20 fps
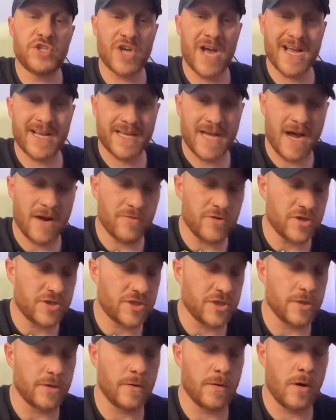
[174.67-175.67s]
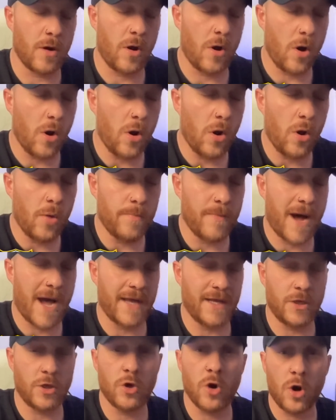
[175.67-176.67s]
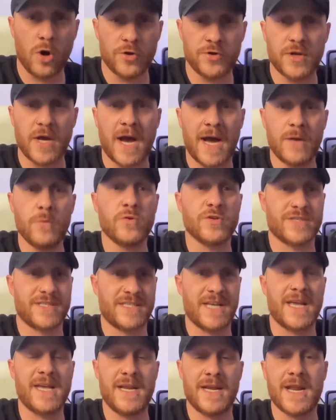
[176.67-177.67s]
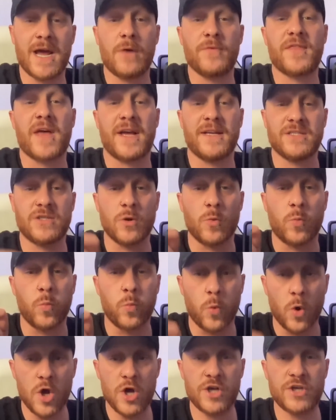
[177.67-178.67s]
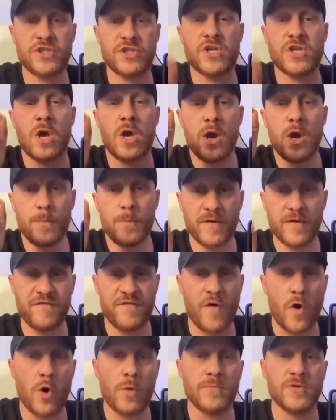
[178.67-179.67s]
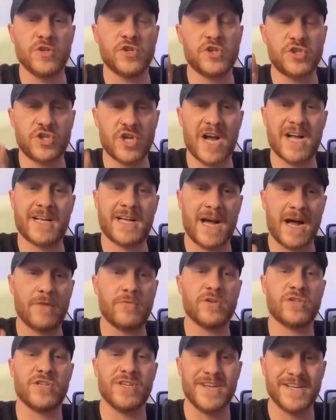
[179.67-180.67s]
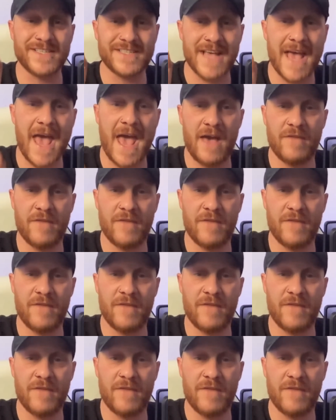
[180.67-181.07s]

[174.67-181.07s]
Jack Harrison, oh my God. I will say it now, that is the worst performance Jack Harrison has